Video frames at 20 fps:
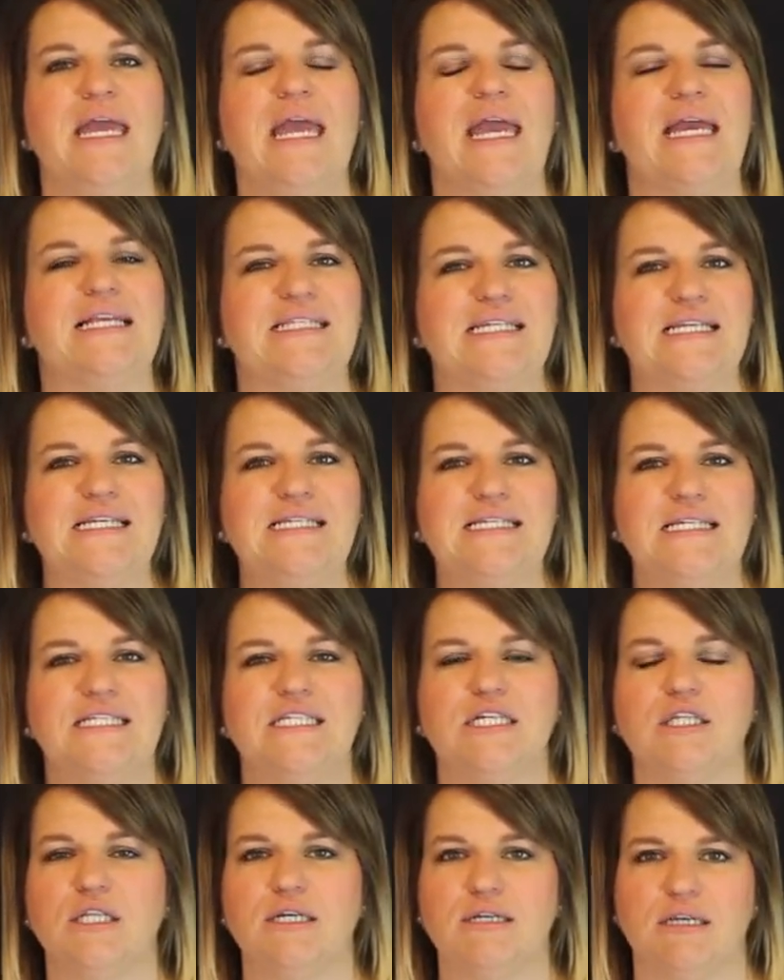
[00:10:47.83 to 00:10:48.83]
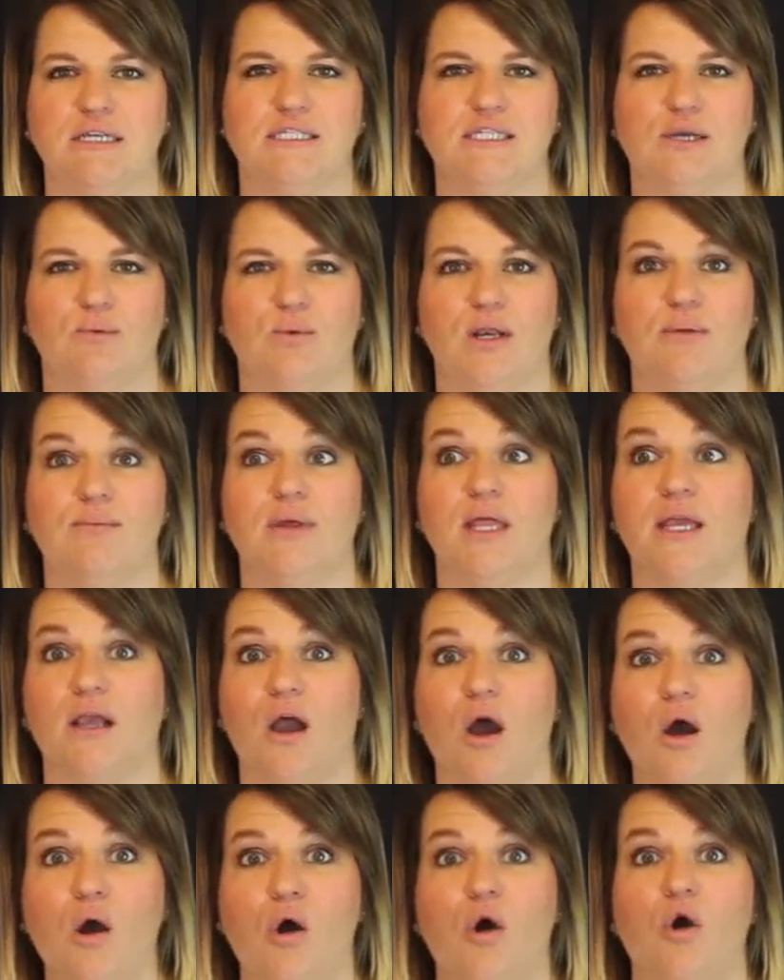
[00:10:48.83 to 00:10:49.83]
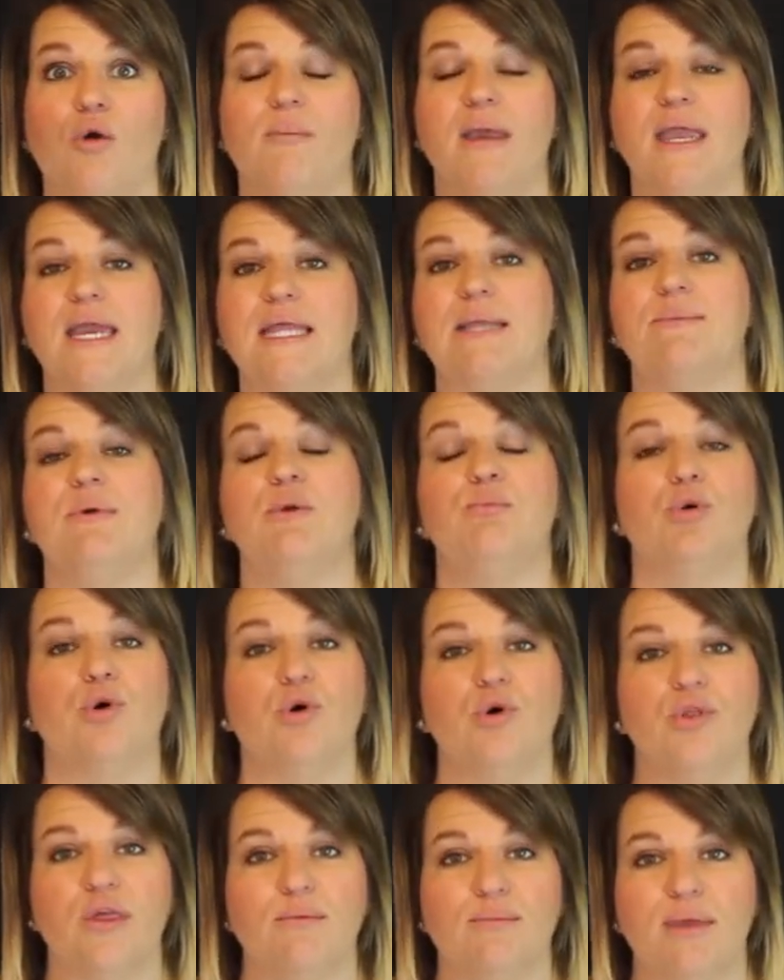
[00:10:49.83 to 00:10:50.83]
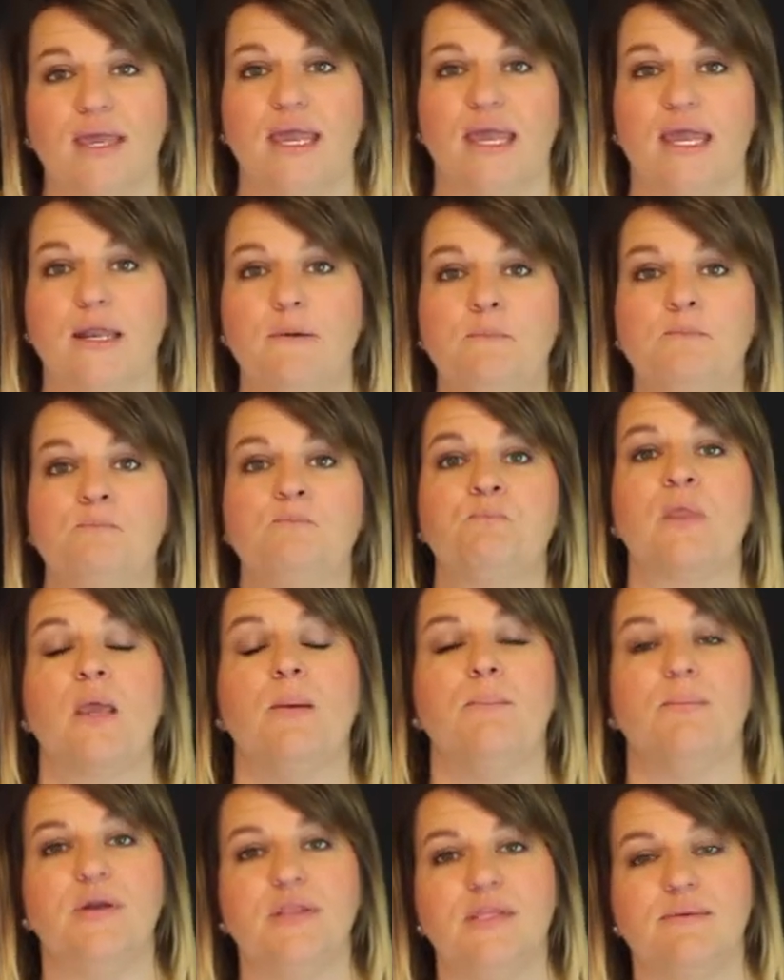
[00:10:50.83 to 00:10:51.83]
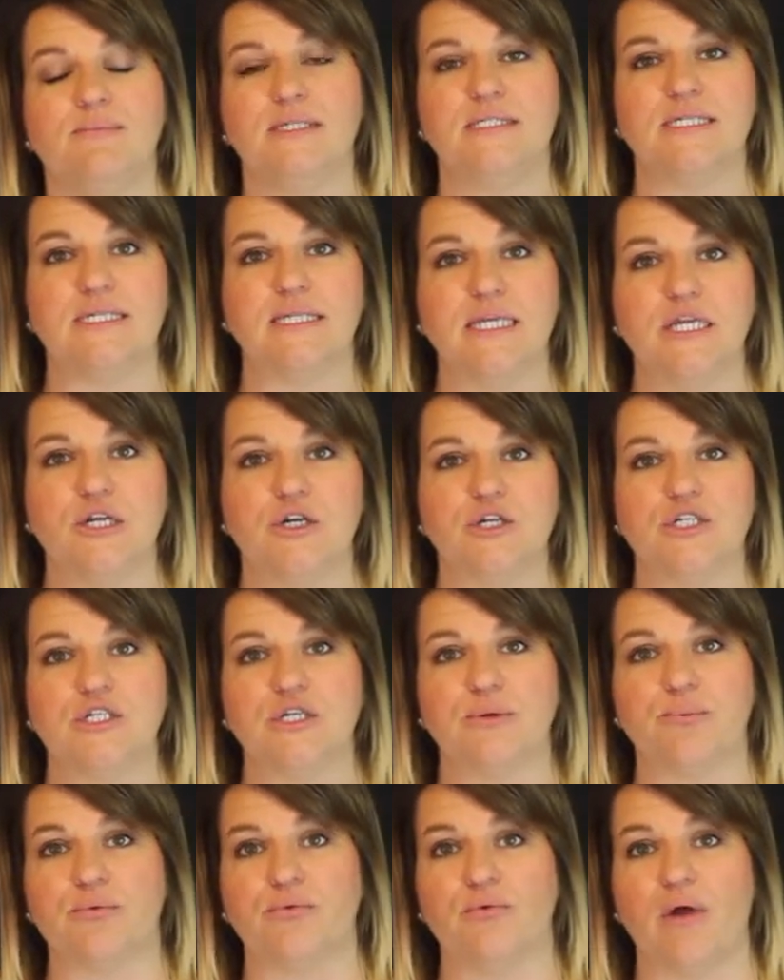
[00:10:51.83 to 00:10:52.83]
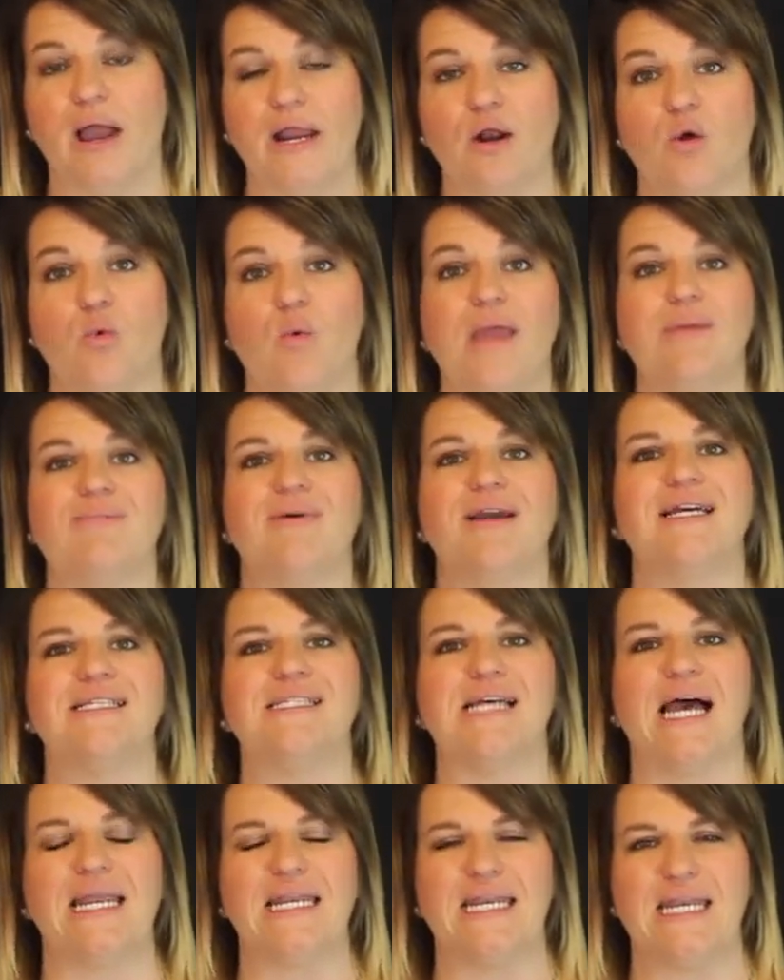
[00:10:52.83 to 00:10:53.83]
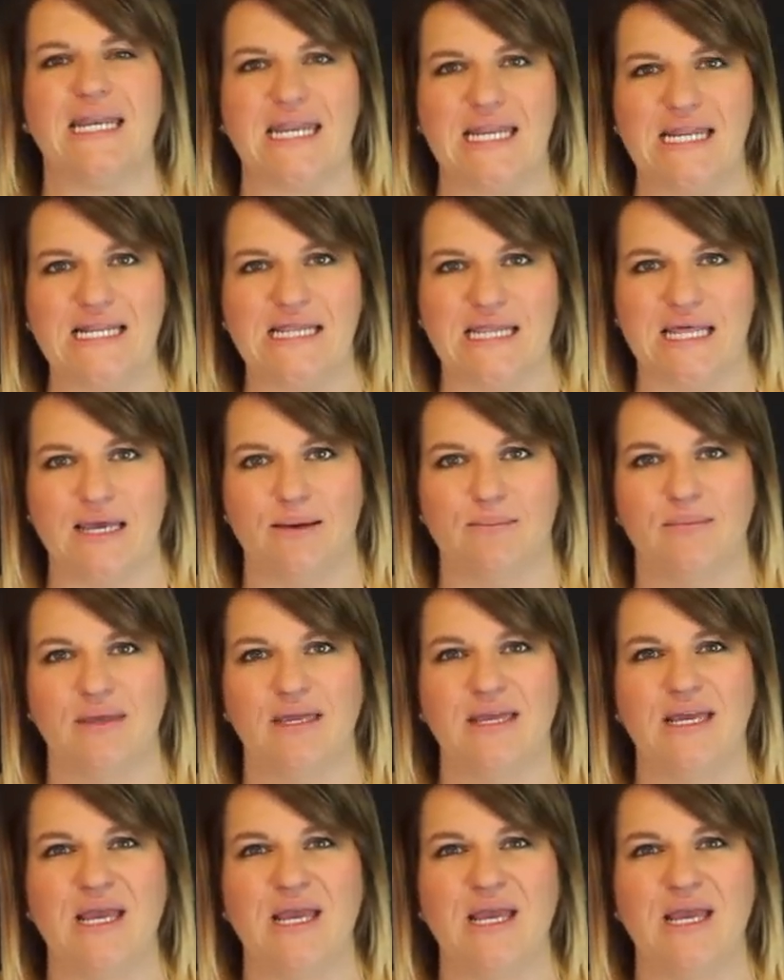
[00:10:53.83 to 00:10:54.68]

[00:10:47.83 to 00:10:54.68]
it's easy to look at someone and be like, oh man, let me pull them in, put them into leadership right away because I need them.